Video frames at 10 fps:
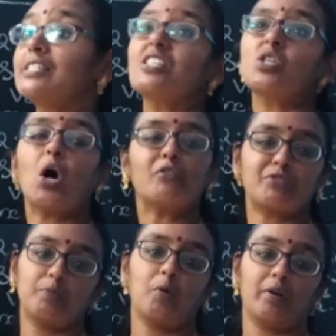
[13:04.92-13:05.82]
is a
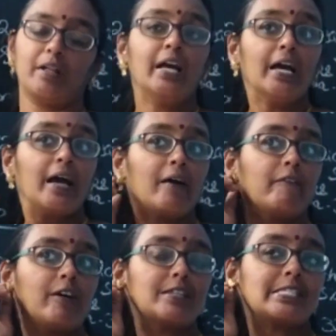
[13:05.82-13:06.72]
soft bone.
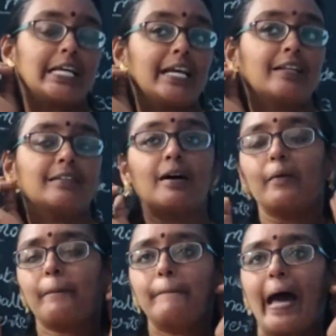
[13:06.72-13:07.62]
See the
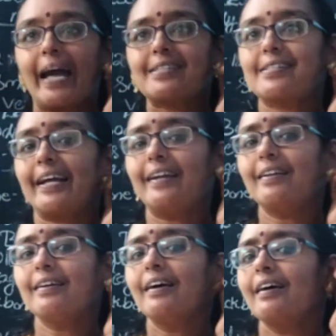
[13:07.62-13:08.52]
back side,
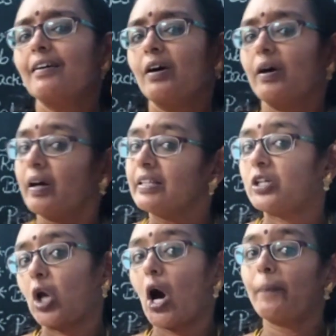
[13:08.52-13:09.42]
the
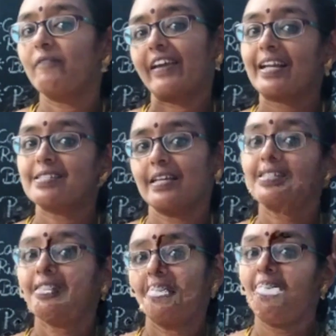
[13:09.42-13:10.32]
top we can
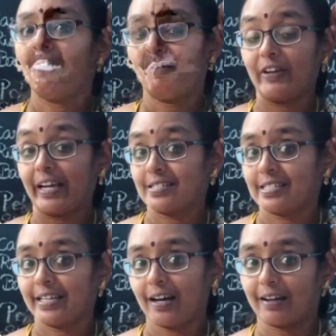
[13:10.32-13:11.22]

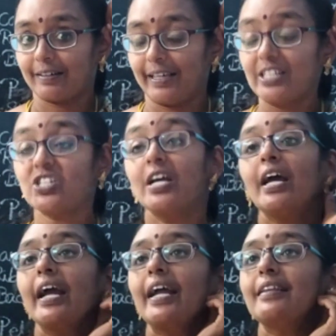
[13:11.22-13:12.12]
say cartilage.
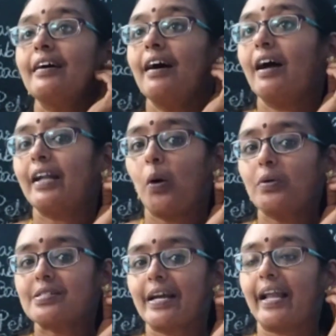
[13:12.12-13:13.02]
In the
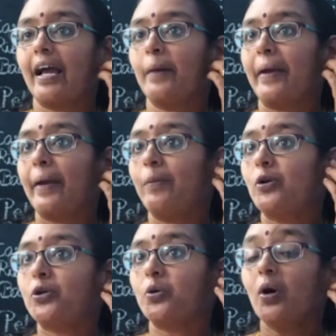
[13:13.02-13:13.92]
downside, I am
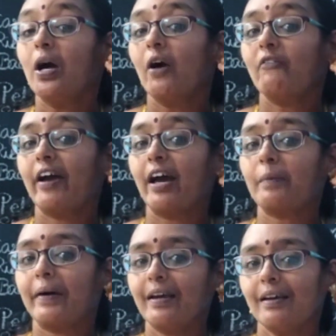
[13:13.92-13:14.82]
able to wear
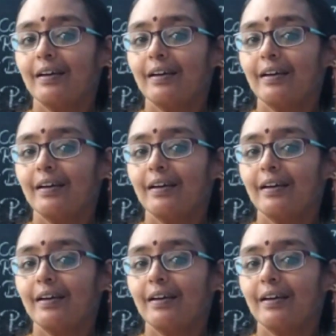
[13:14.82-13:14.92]
my